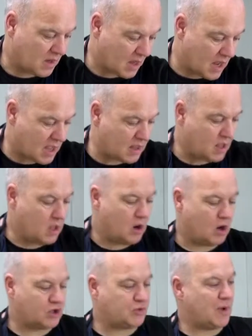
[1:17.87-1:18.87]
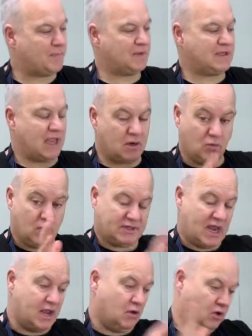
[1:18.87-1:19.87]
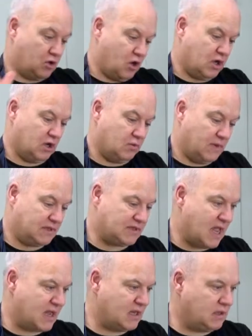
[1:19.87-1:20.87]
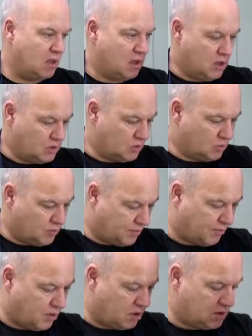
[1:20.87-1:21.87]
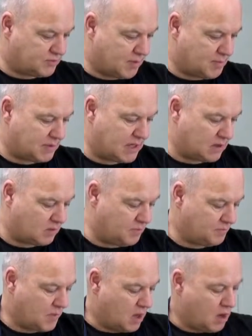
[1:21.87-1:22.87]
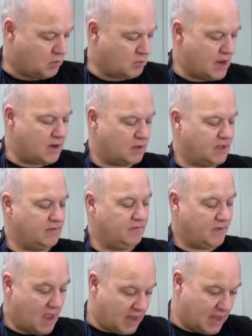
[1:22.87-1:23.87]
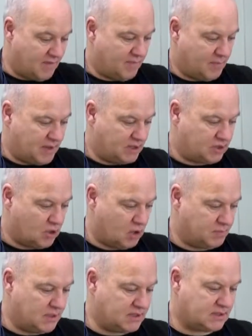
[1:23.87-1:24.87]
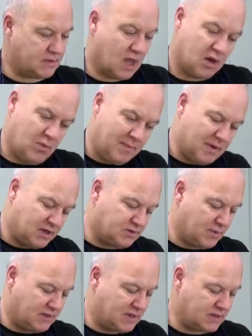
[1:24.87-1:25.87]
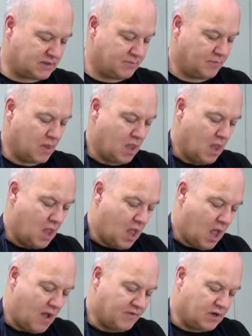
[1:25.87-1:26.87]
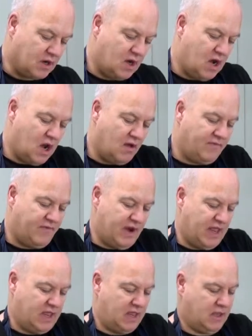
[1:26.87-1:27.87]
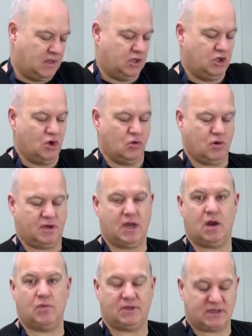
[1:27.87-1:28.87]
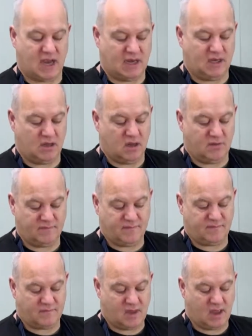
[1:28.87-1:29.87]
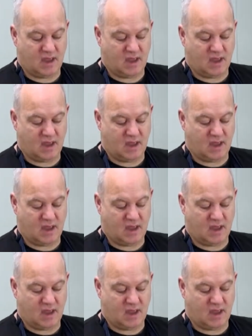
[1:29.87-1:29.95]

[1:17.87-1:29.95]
Our sweet potato, which I'm going to cook in a wee second, so we'll go through the sweet potato. Red onion, again for a bit of sharpness and a wee bit of sweetness. I've got a lovely yogurt here, which I love.